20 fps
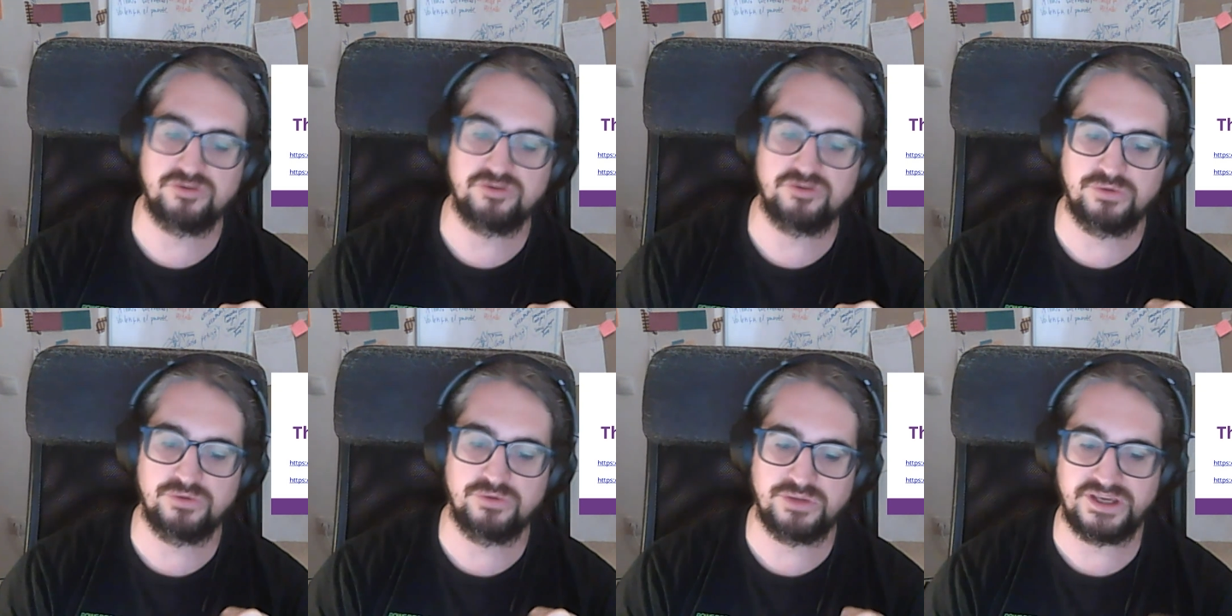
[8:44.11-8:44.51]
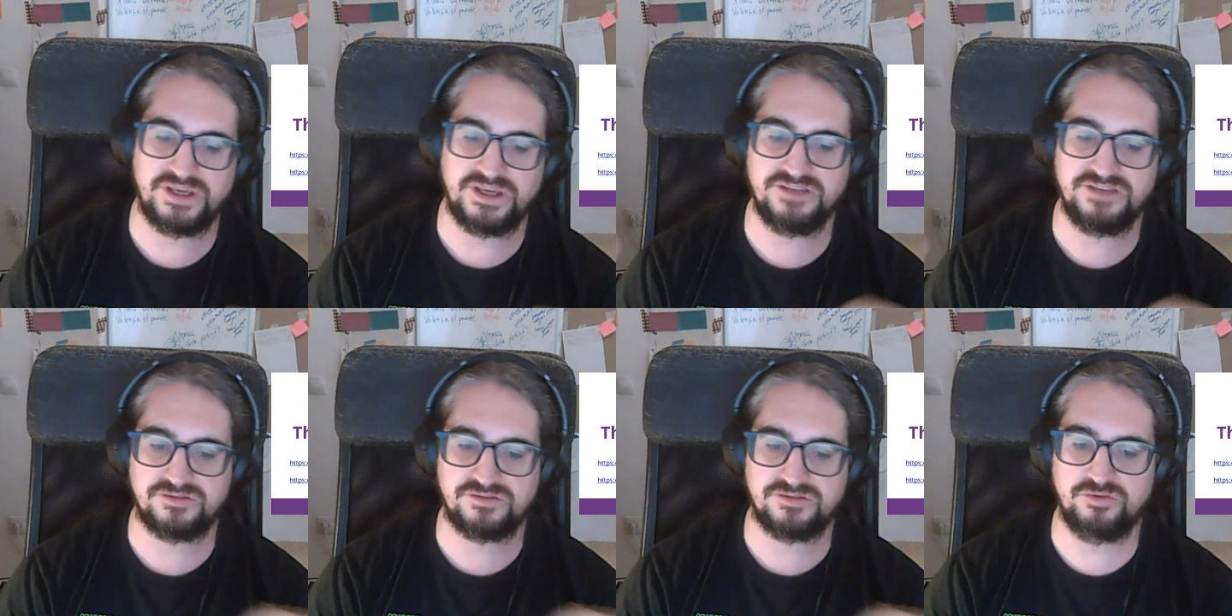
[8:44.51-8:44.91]

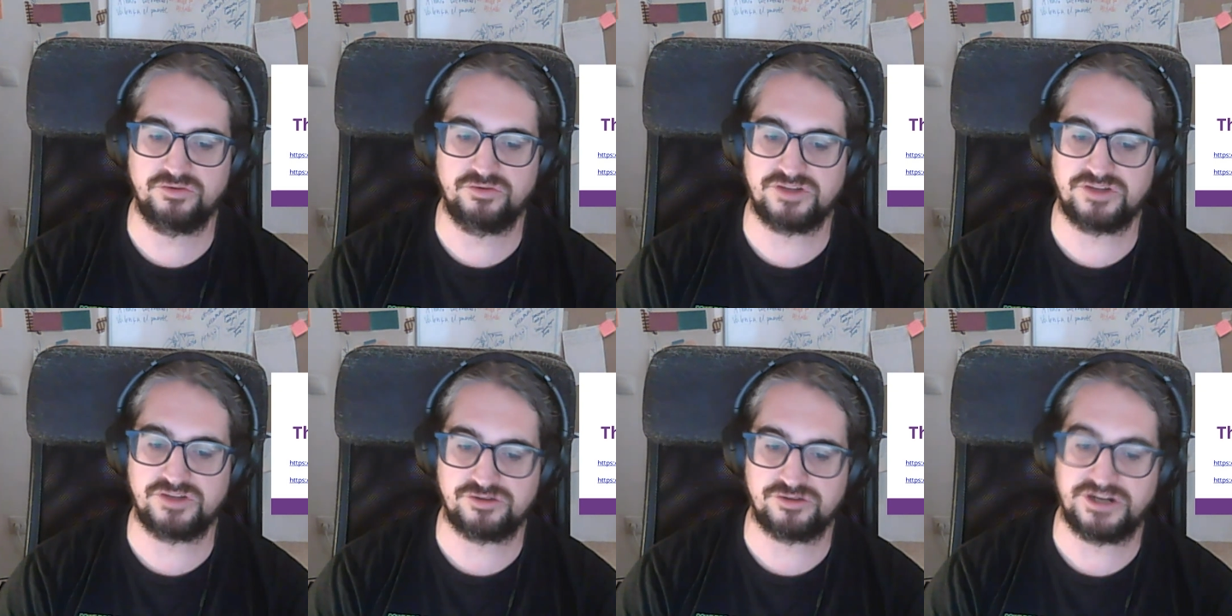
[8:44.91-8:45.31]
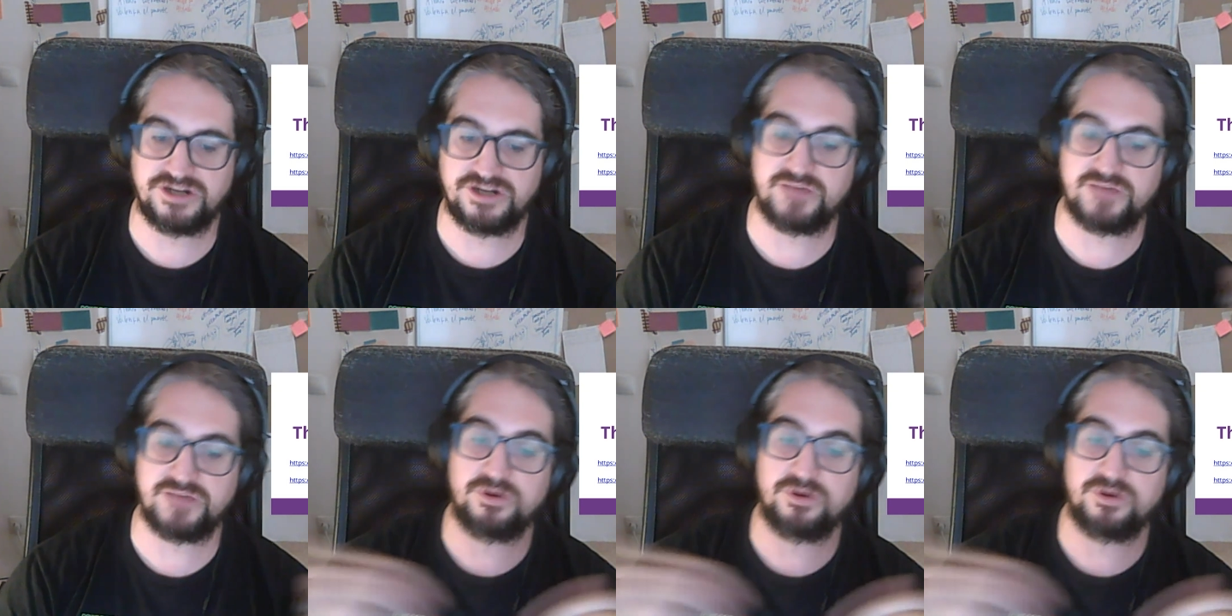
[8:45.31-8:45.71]
the Tor
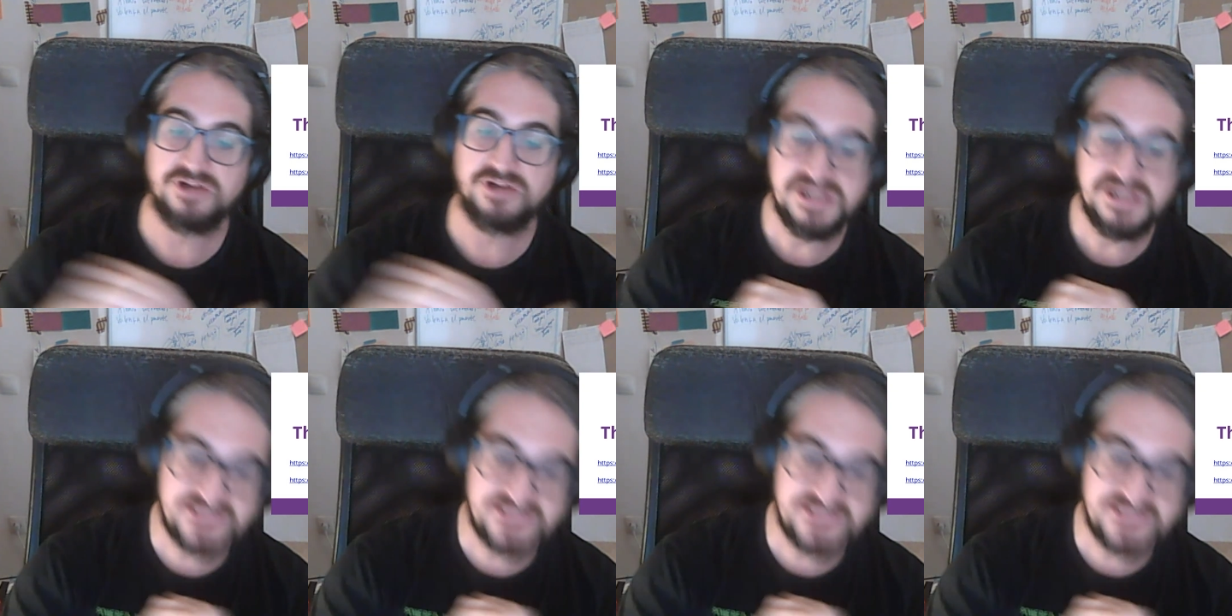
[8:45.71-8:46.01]
network,